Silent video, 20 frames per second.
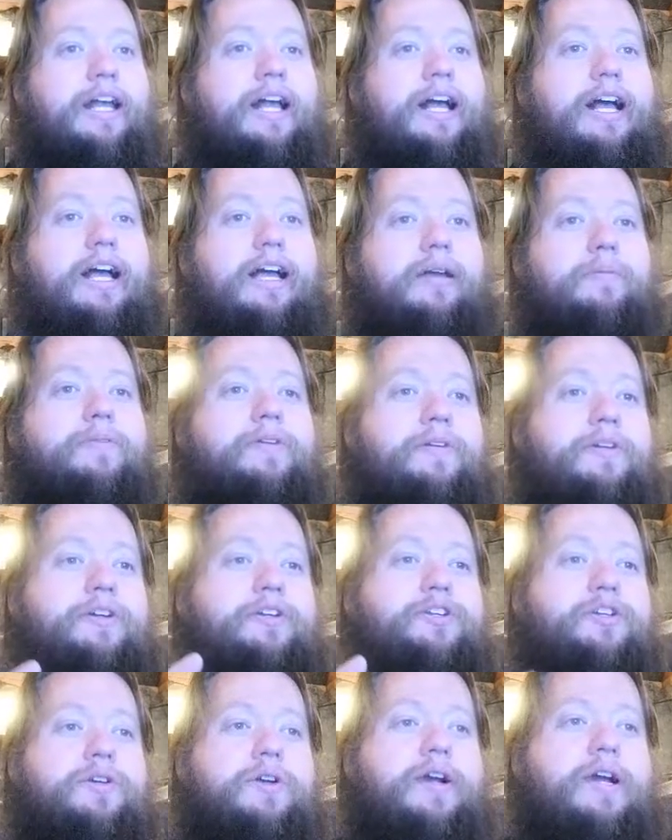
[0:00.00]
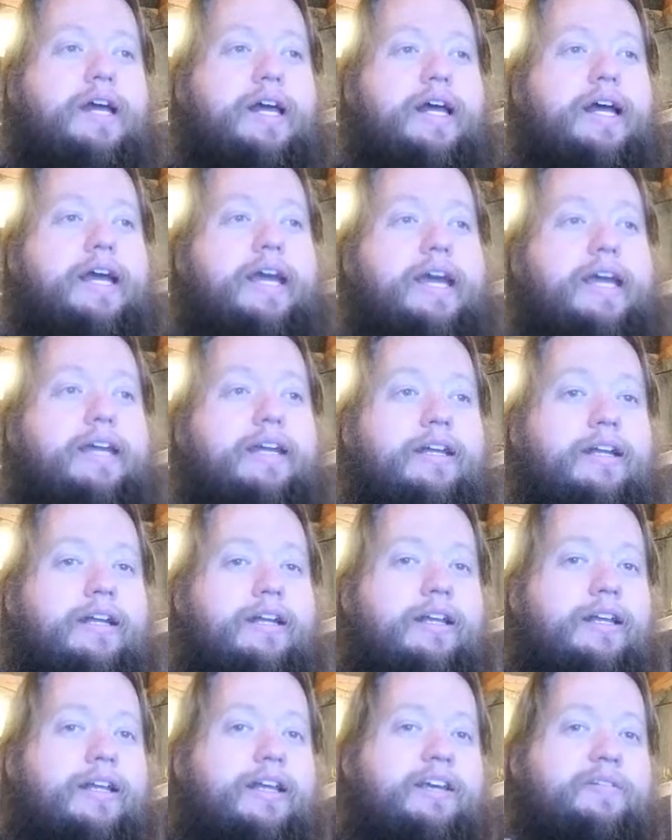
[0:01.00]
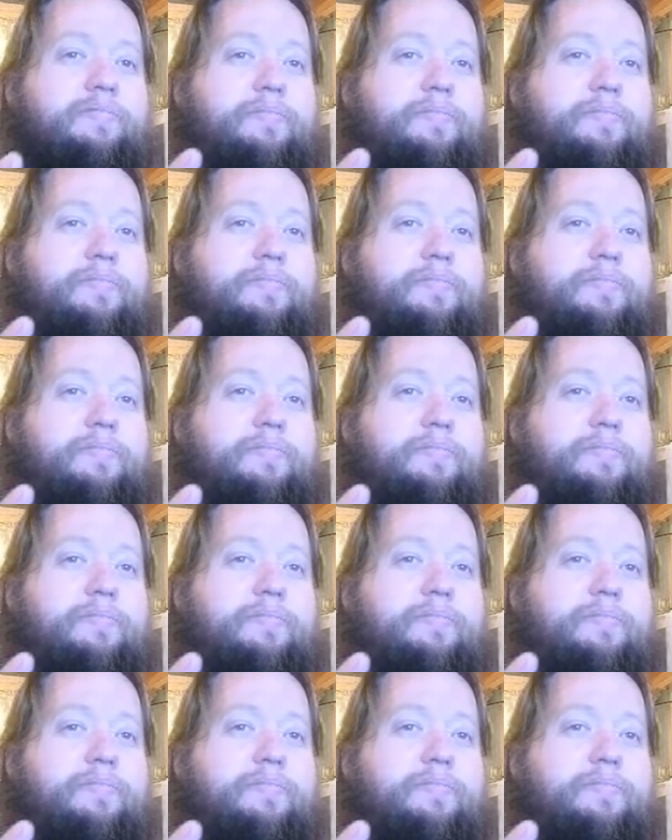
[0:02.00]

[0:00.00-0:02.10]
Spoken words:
I'm going to try and